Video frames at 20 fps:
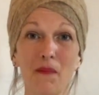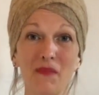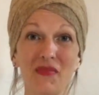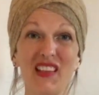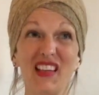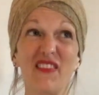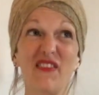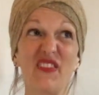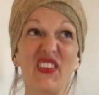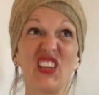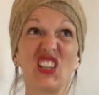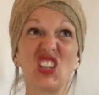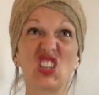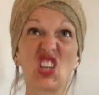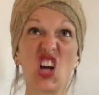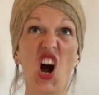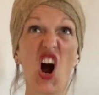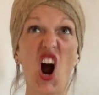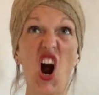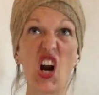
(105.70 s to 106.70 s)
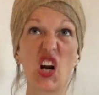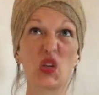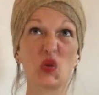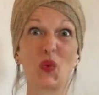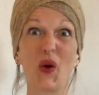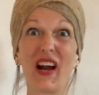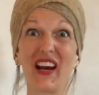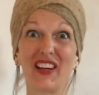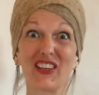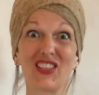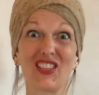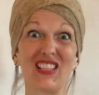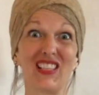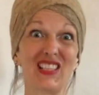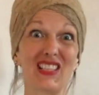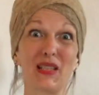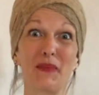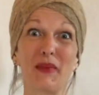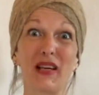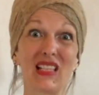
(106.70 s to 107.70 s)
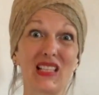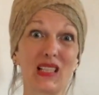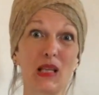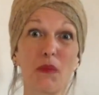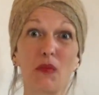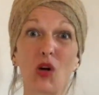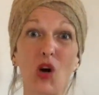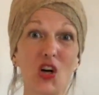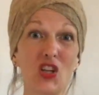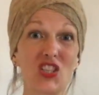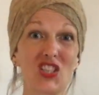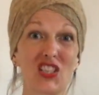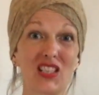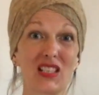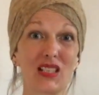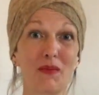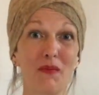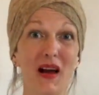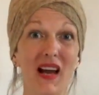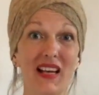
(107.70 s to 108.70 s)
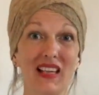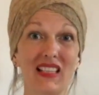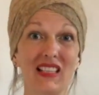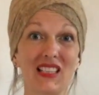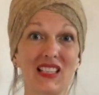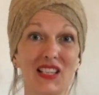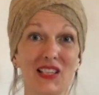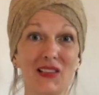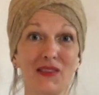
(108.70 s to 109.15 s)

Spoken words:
It feels hardwired into my subconscious mind.